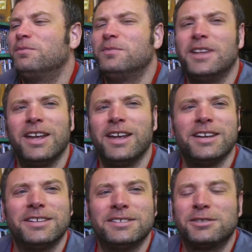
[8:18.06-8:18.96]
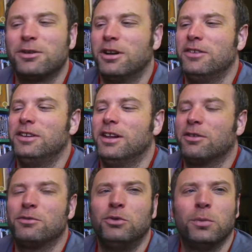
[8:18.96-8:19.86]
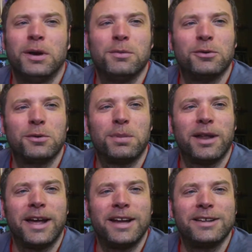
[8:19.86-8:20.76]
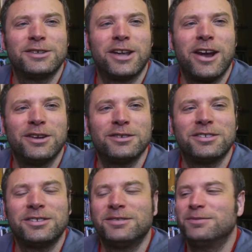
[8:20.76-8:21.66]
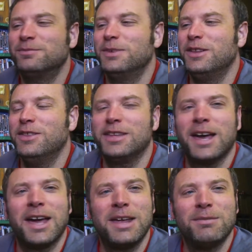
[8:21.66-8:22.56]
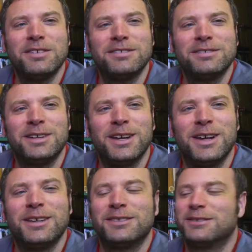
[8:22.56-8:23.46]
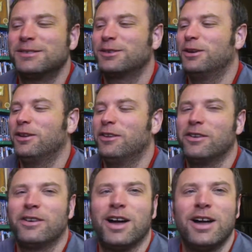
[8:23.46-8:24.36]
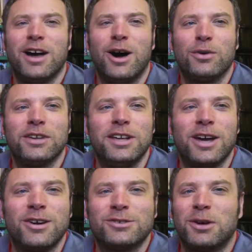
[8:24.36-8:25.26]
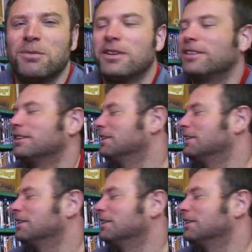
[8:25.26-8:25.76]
yeah, it's kind of like, you know, like the real people sort of playing these characters in the game, and yeah, kind of their alter egos type thing.